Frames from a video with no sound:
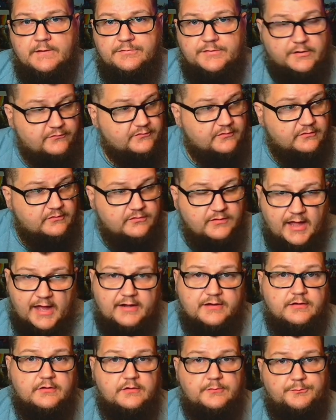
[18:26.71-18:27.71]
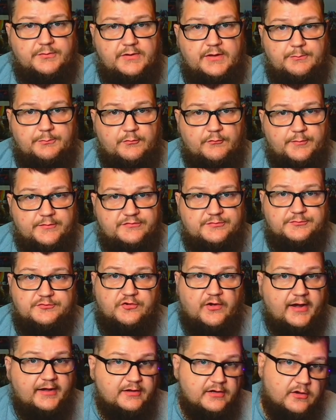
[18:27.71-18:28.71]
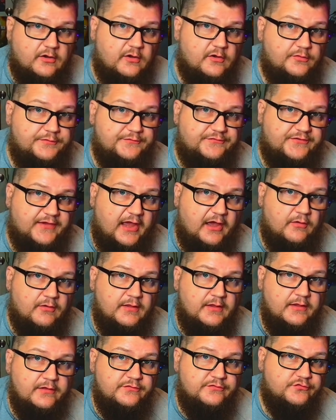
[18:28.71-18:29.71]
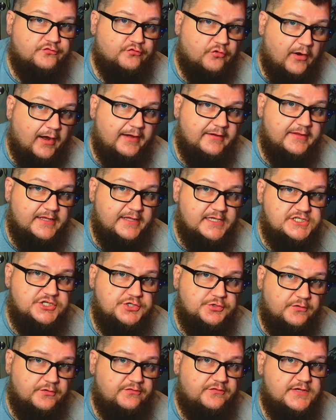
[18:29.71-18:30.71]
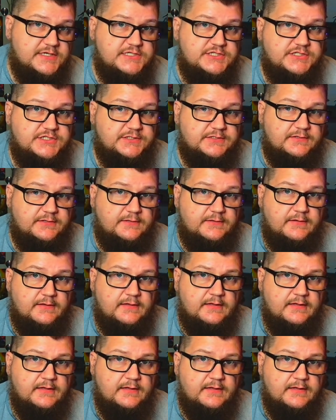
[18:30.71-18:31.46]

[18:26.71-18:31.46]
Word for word: There's a lot of good people that's trying to call this out, to trying to get your attention.